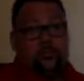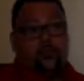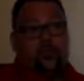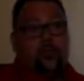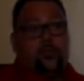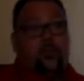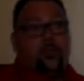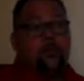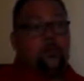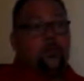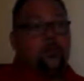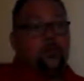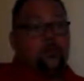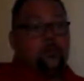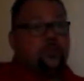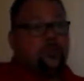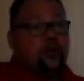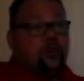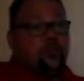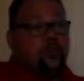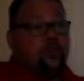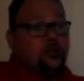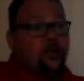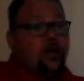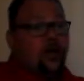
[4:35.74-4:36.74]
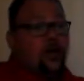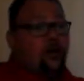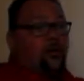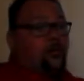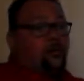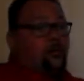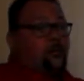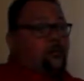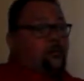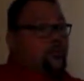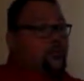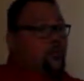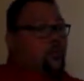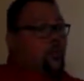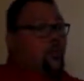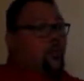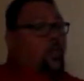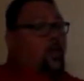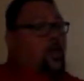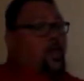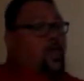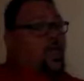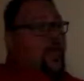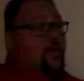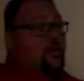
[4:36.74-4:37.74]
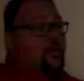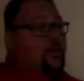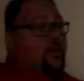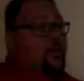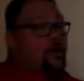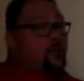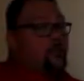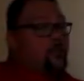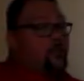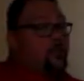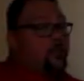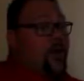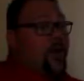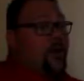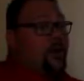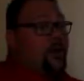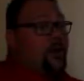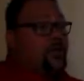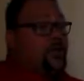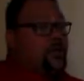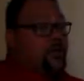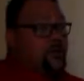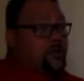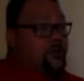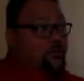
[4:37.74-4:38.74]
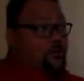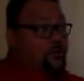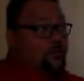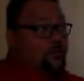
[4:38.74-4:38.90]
Remember we talked about what area of the body